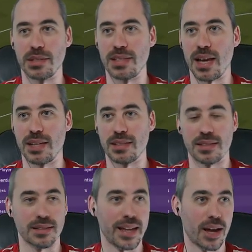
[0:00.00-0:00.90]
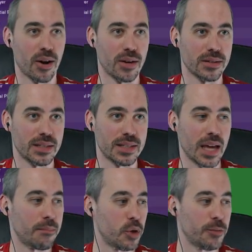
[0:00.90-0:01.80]
mistakes. His leg hurts. He's
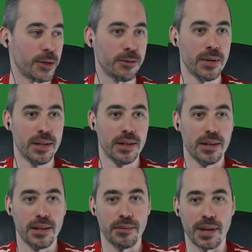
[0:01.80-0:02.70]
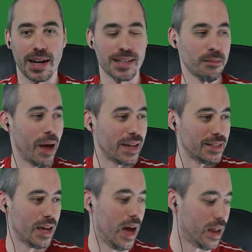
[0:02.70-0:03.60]
got boo-boo. We got to get some
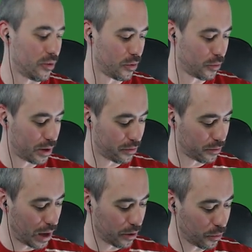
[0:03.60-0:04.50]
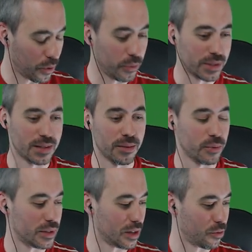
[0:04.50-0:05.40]
icy hot or whatever. I don't know. What's the,
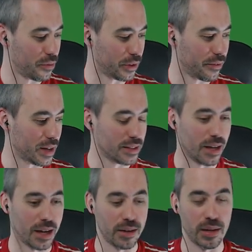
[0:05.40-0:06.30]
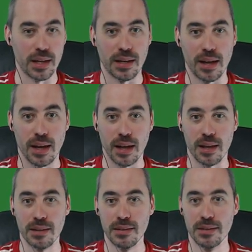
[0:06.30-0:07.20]
what's the equivalent of icy hot in, uh,
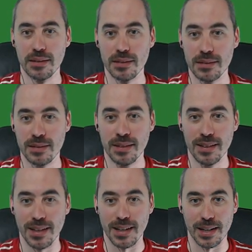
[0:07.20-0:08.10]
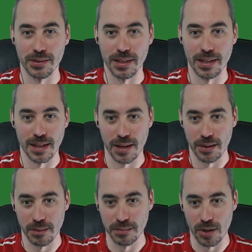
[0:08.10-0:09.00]
in Italy. I don't
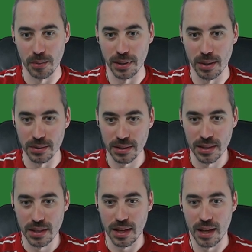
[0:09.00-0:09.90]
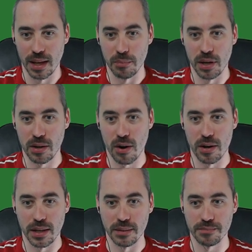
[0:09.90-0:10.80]
know. No one knows. Um,
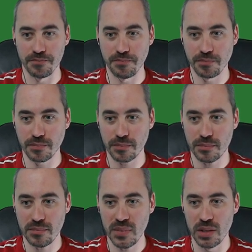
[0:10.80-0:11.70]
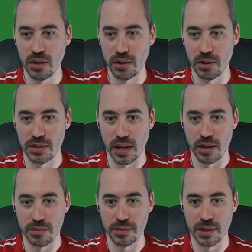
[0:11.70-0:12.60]
Accardi. No, you're
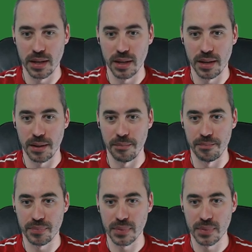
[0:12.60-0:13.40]
tired. Um,